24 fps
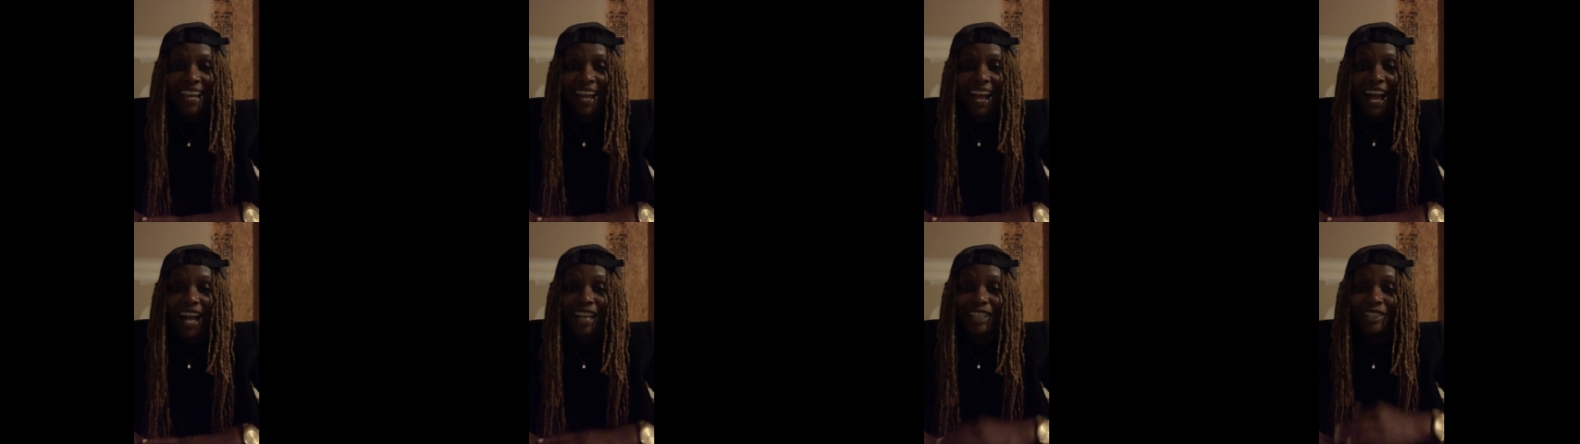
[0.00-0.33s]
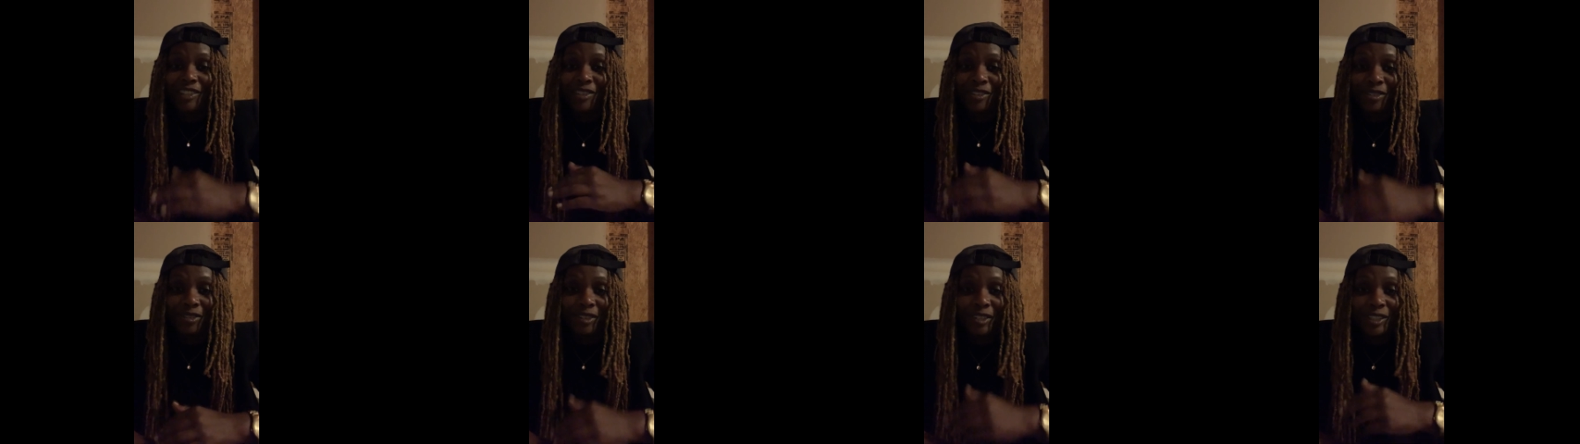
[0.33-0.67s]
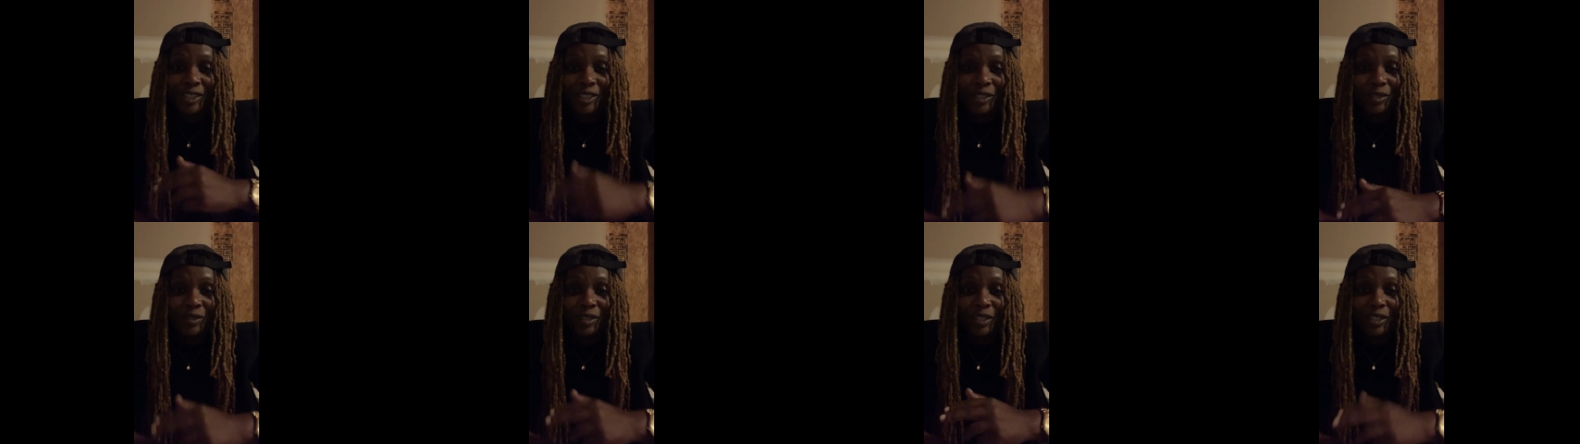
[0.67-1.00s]
I truly,
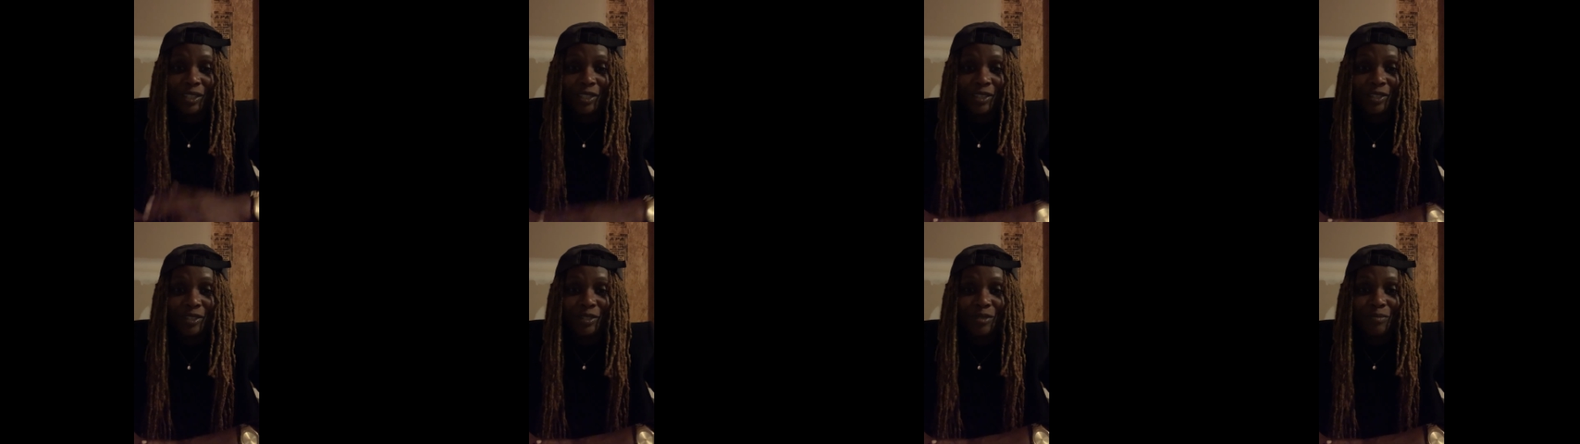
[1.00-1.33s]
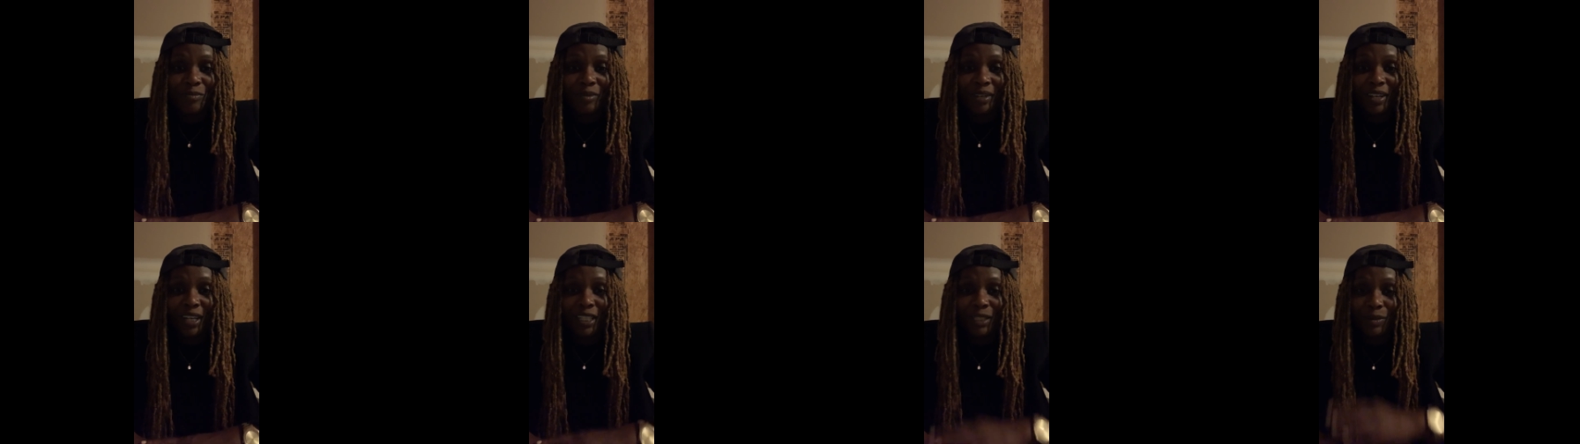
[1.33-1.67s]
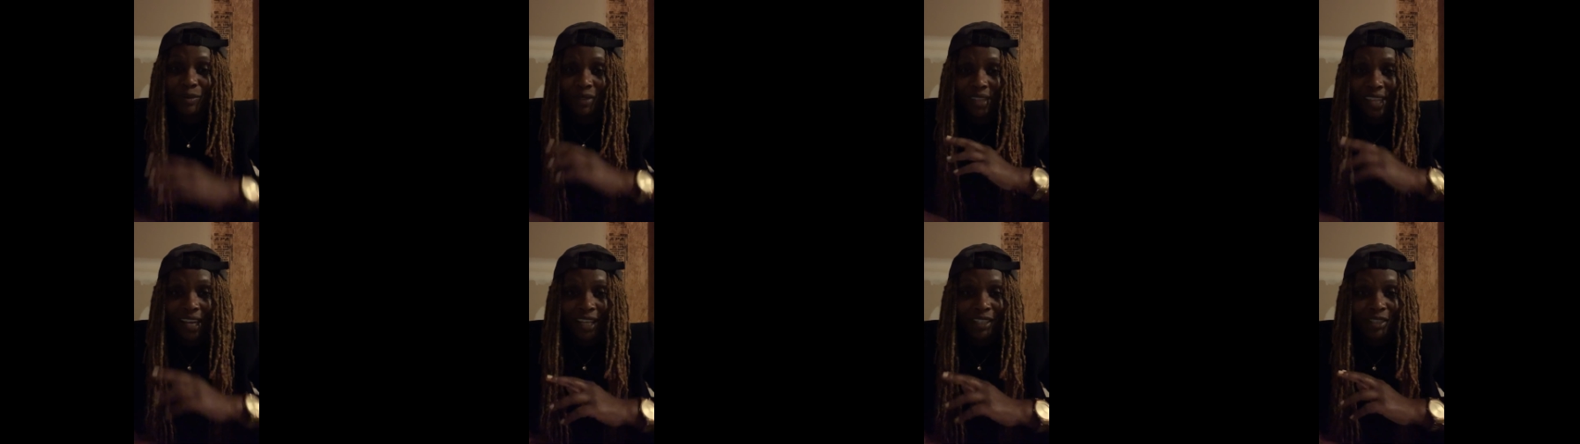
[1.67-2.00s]
truly do, because
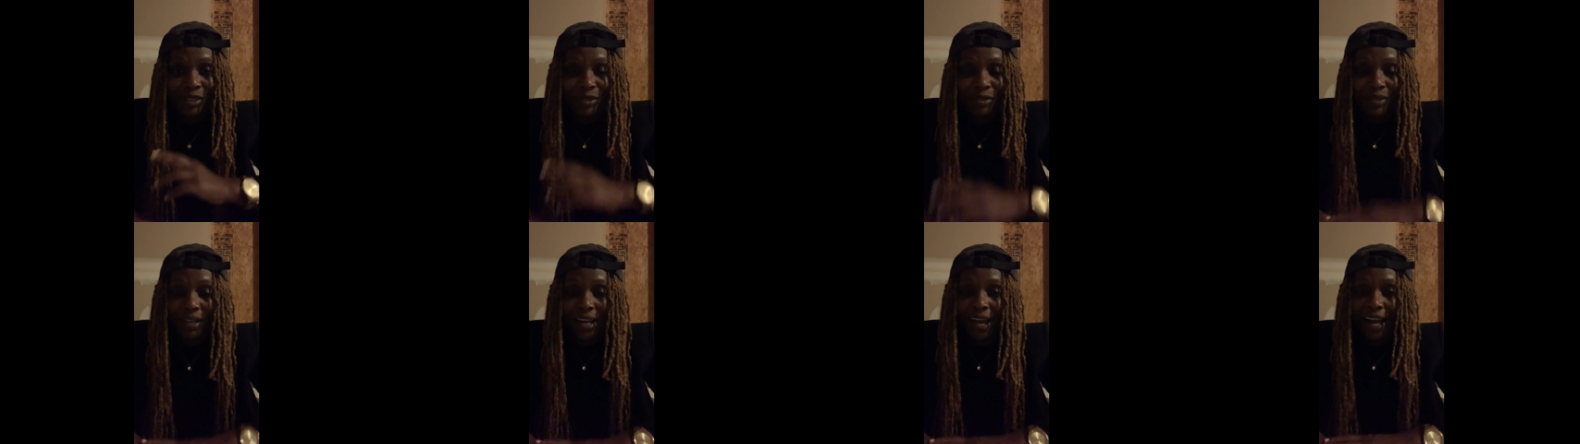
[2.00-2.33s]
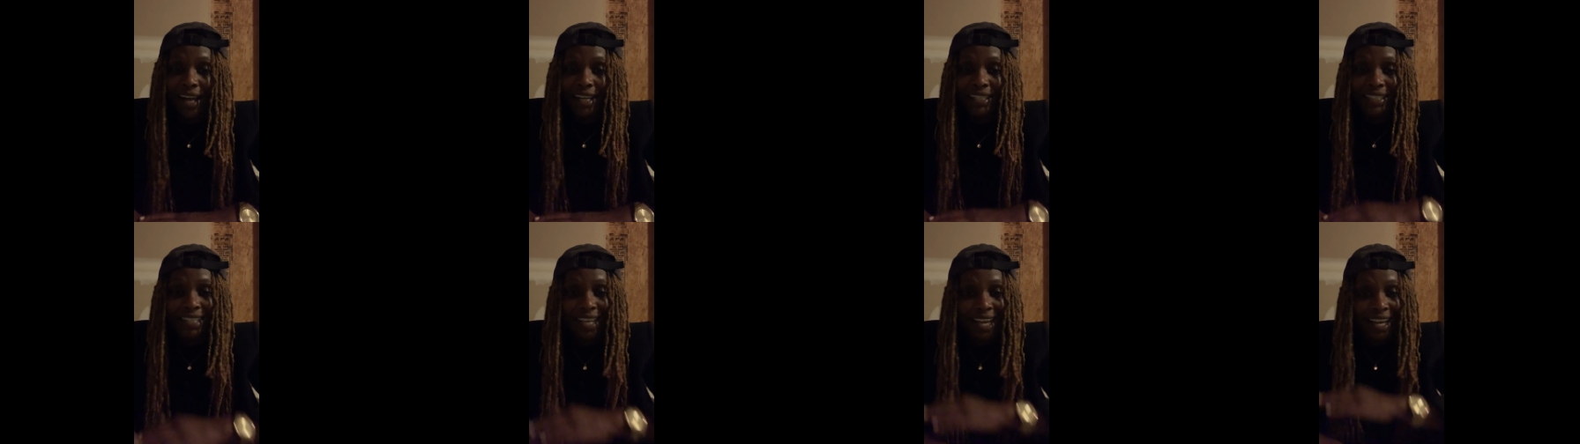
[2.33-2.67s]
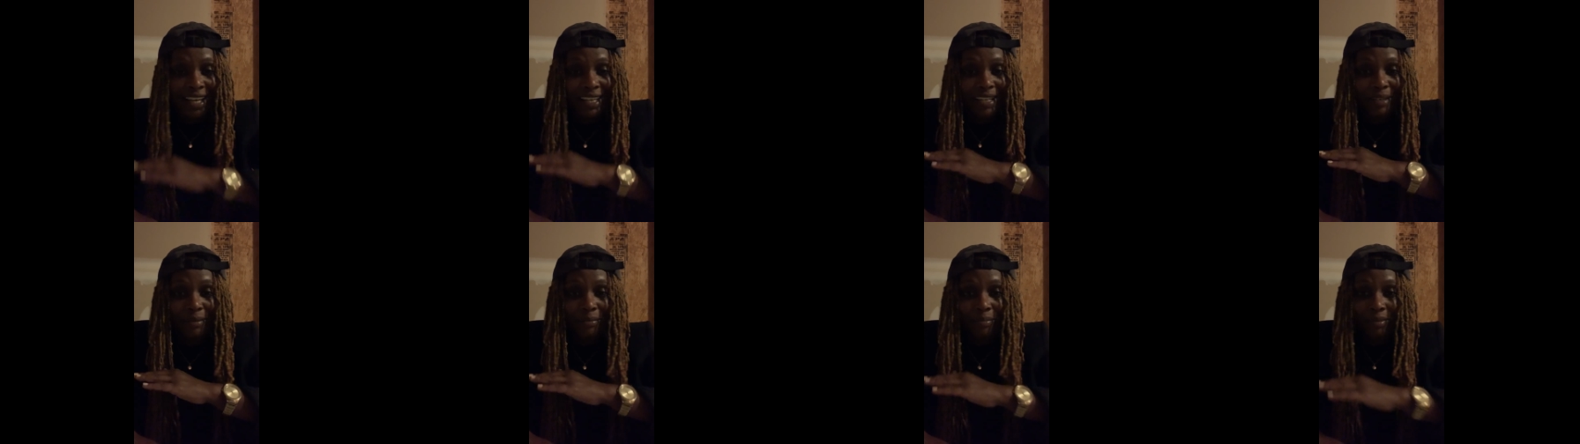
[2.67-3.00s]
without you guys, I
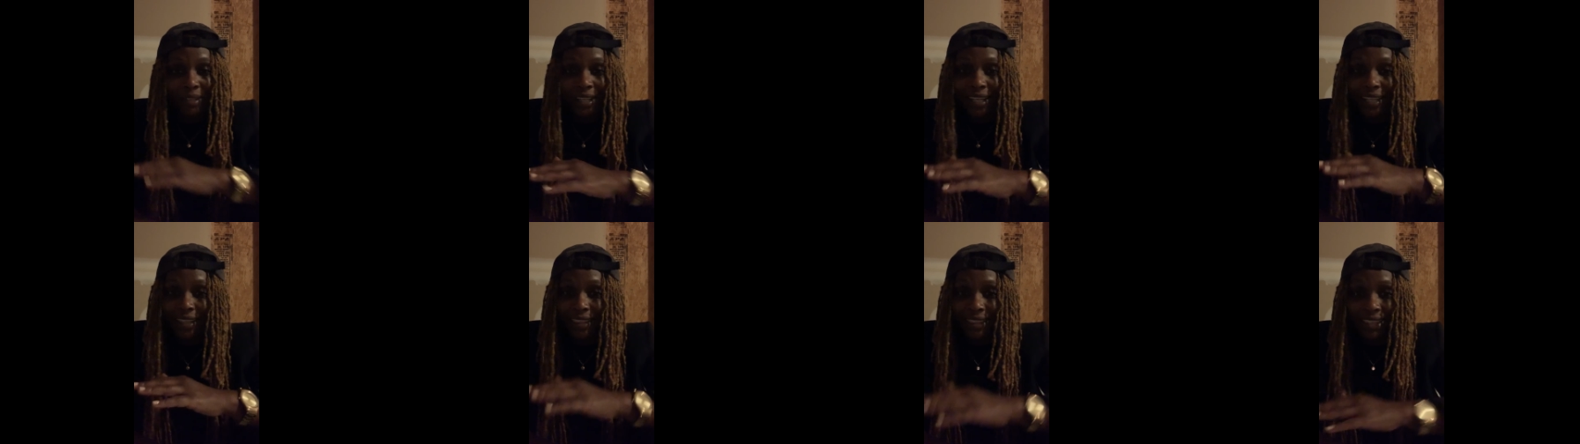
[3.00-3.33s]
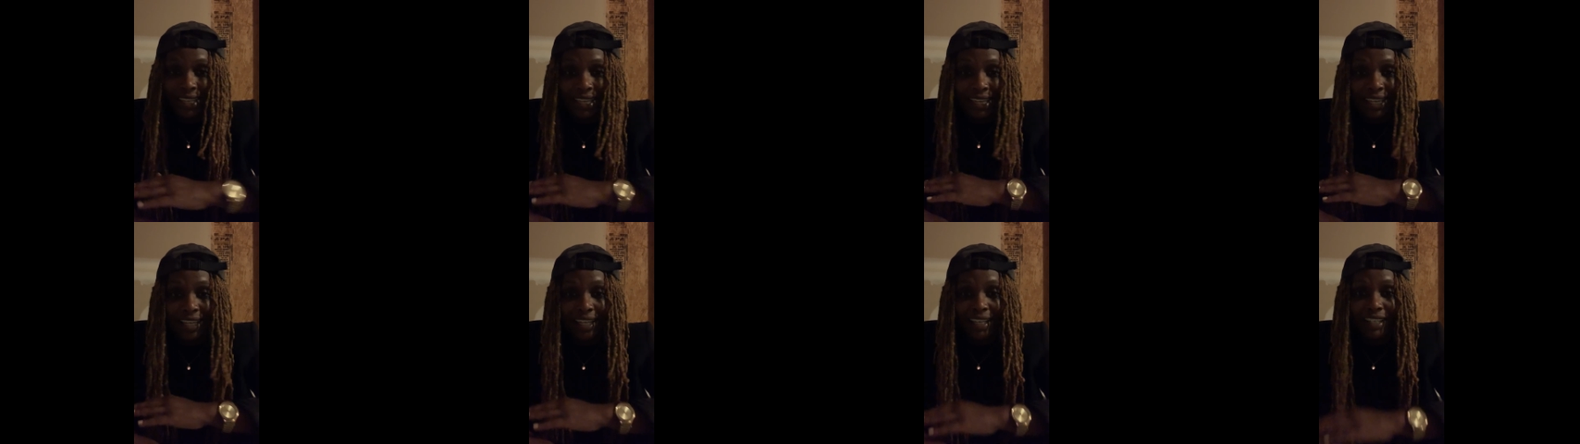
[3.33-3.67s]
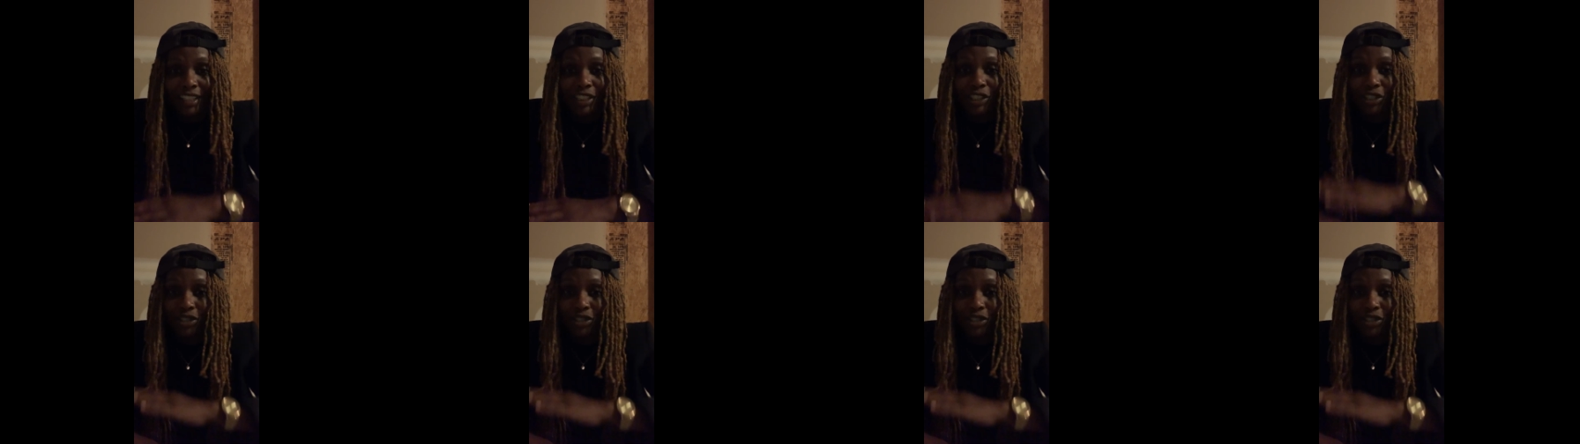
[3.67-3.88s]
am nothing.